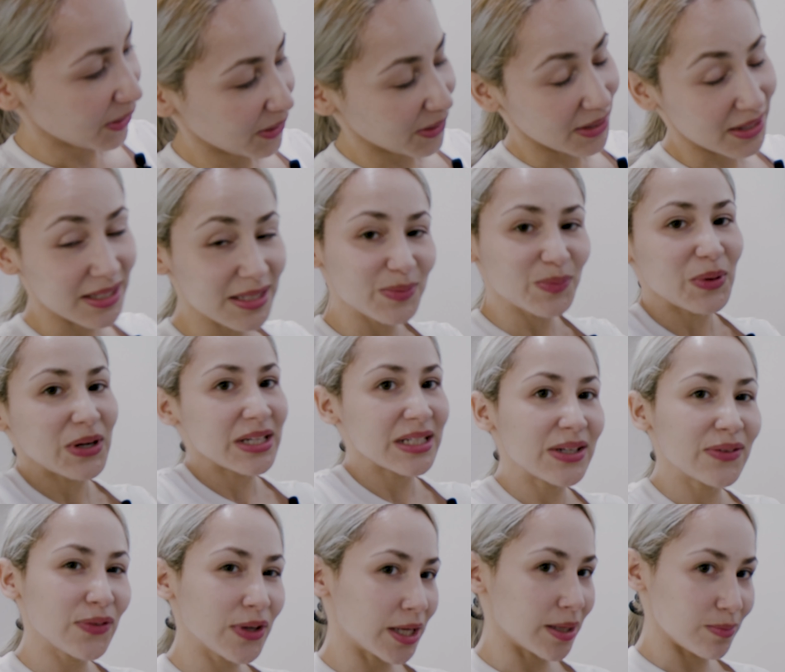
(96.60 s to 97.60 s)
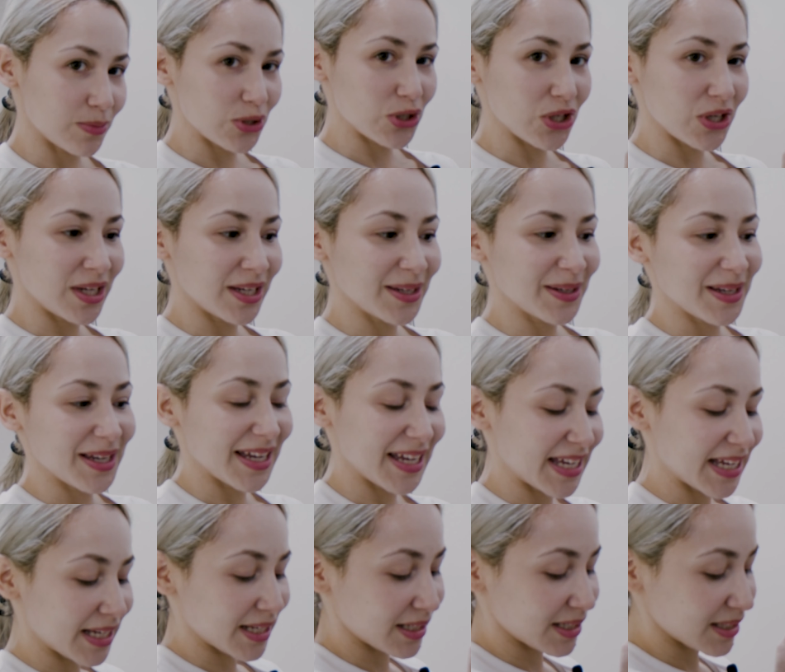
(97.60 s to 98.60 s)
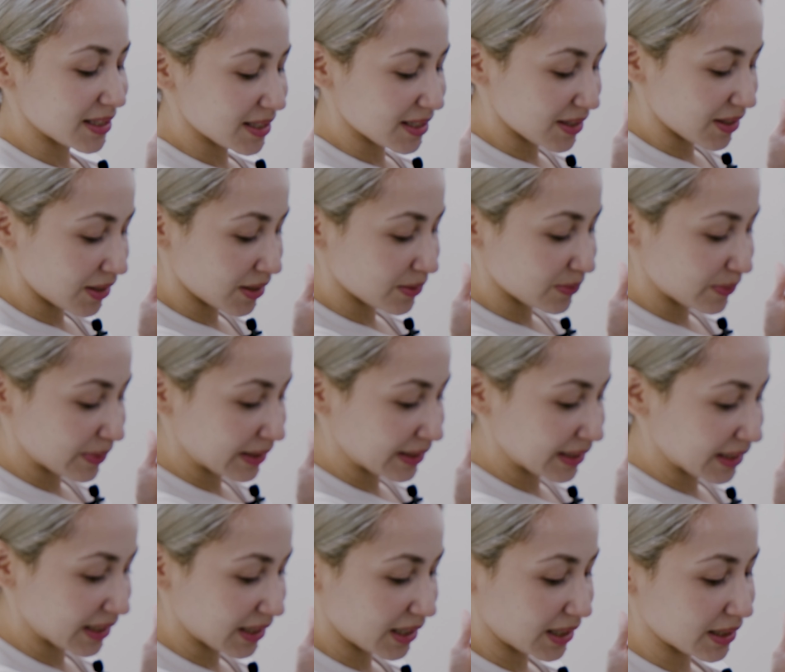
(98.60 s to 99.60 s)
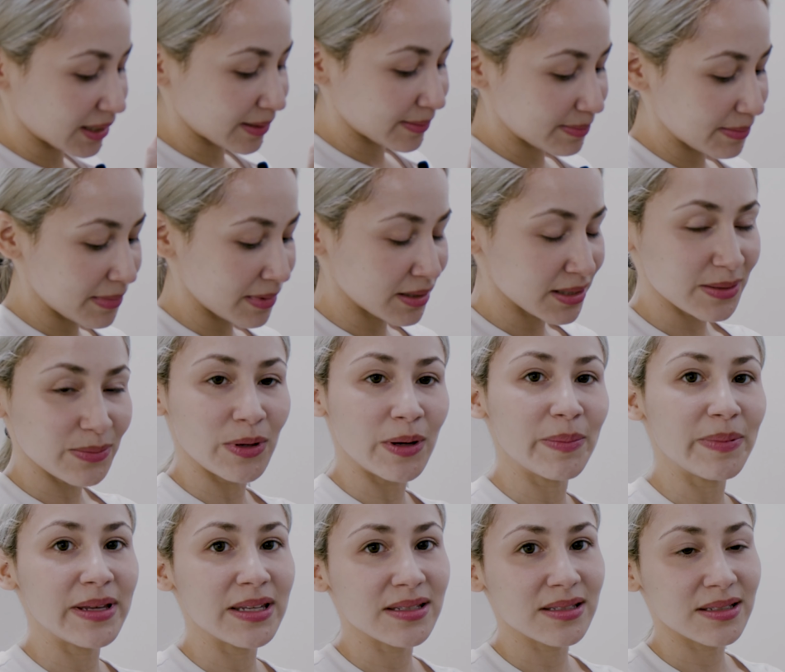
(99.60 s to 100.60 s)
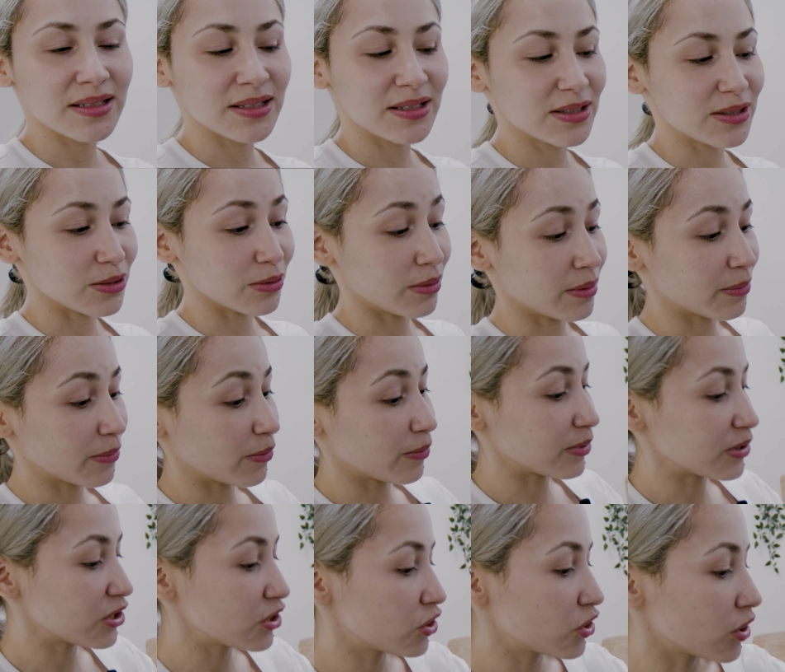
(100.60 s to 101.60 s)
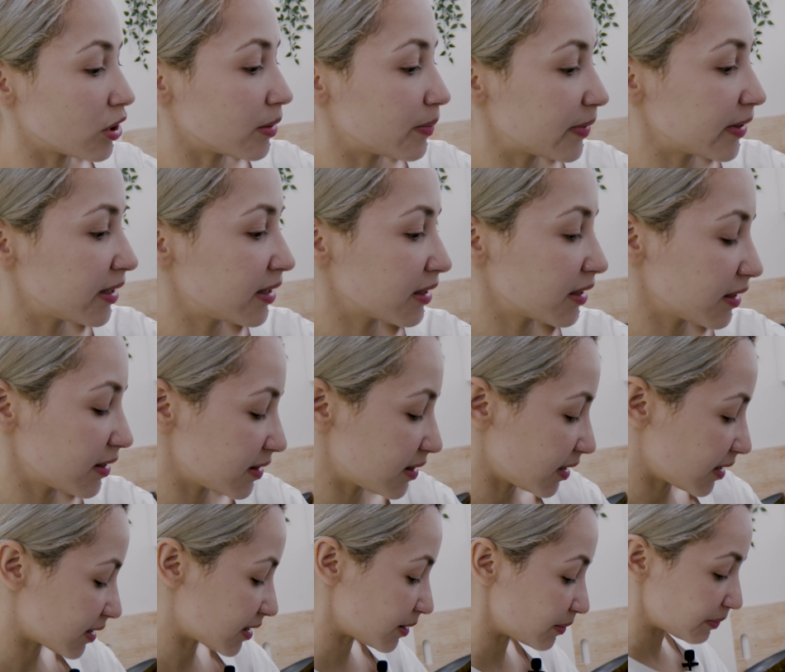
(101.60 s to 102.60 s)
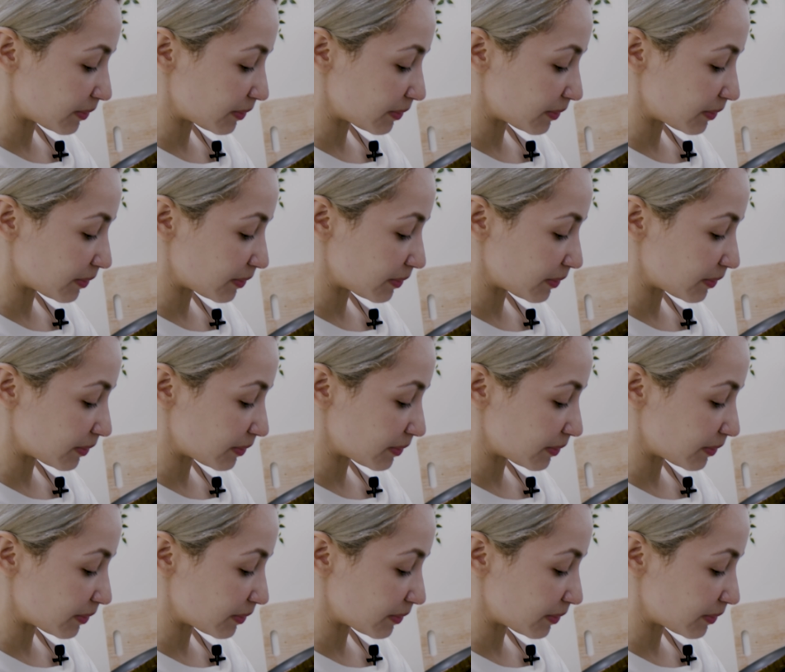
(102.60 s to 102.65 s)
this brand of kimchi, and it's not really cut up in small pieces, so I'm going to chop it because it has to